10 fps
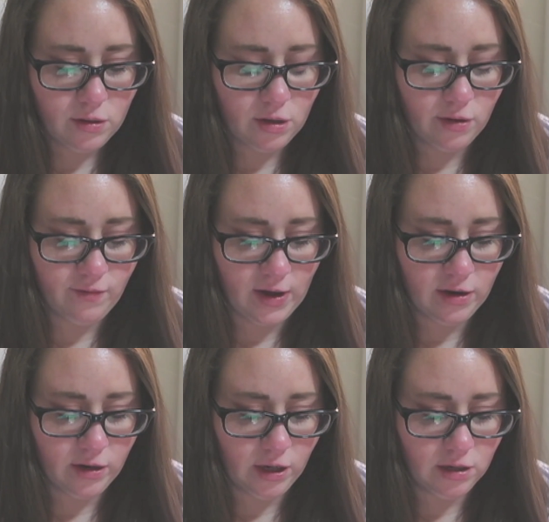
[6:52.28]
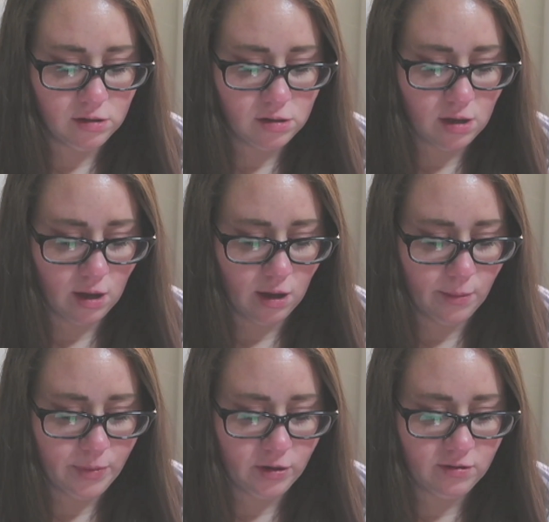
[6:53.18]
to your vendors
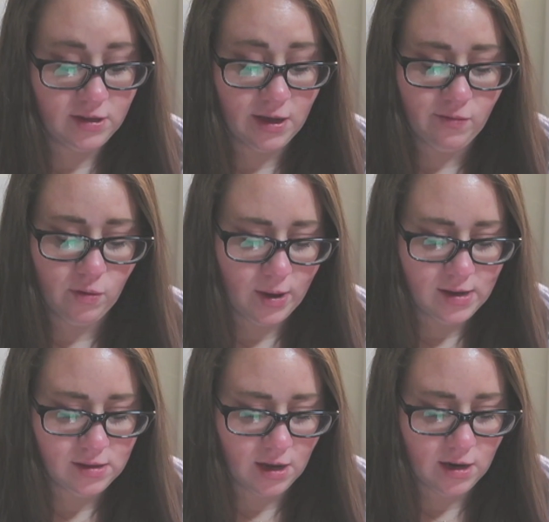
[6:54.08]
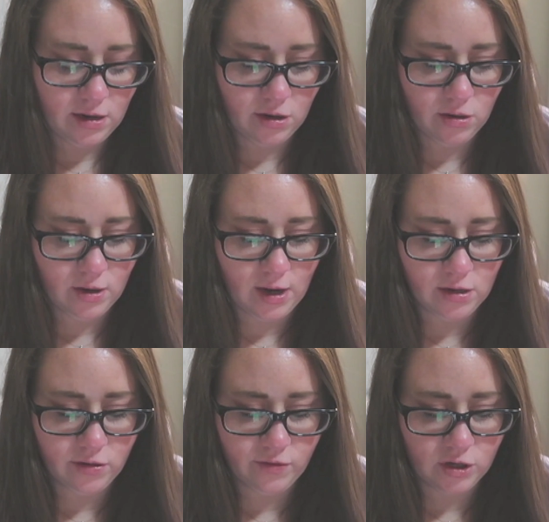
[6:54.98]
um, there's giveaways on here you could
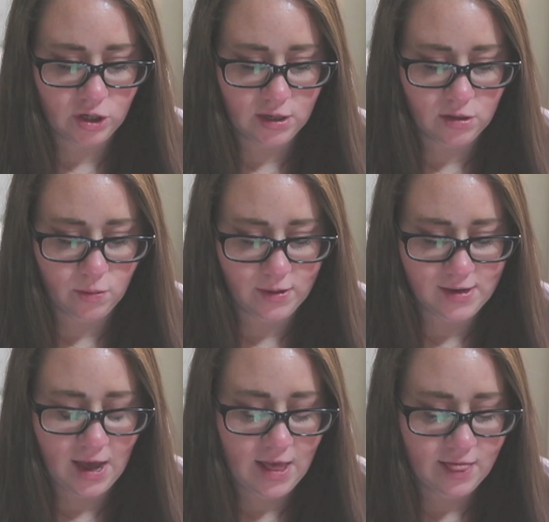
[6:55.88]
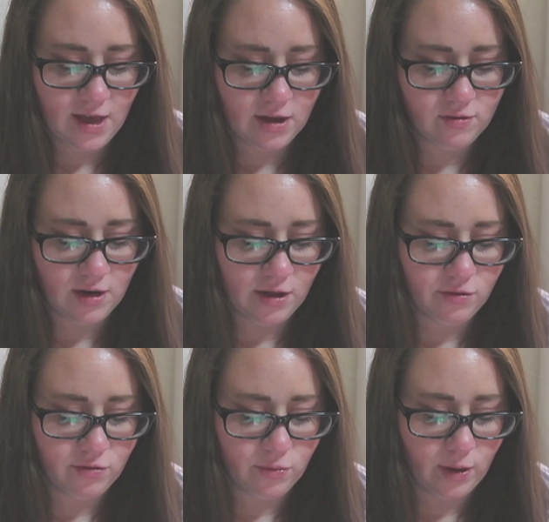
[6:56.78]
enter for a chance to win ten thousand
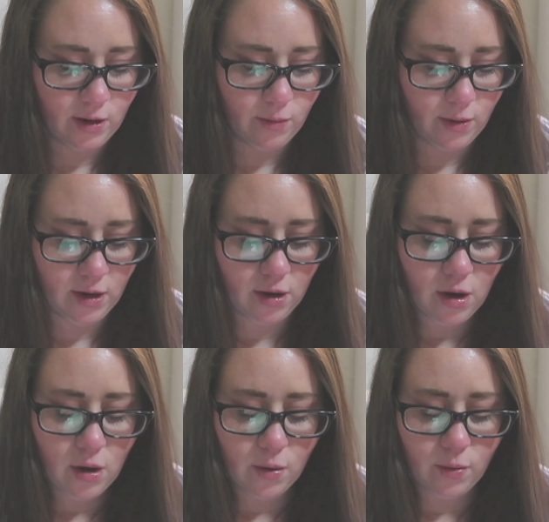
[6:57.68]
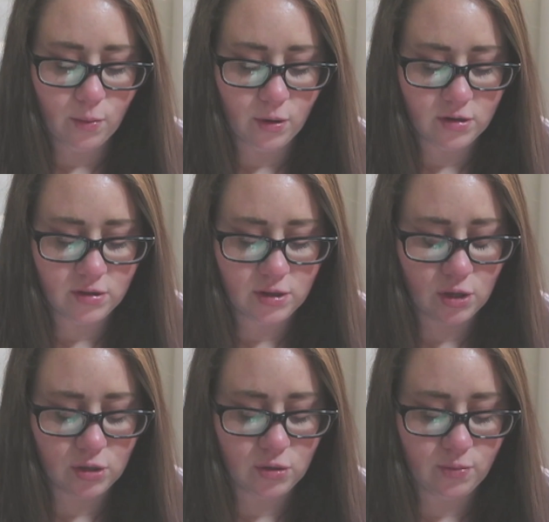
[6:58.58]
dollars through wedding wire rewards
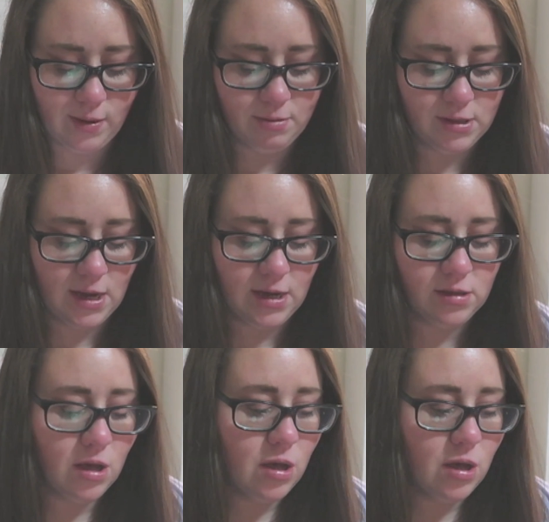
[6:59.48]
sweepstakes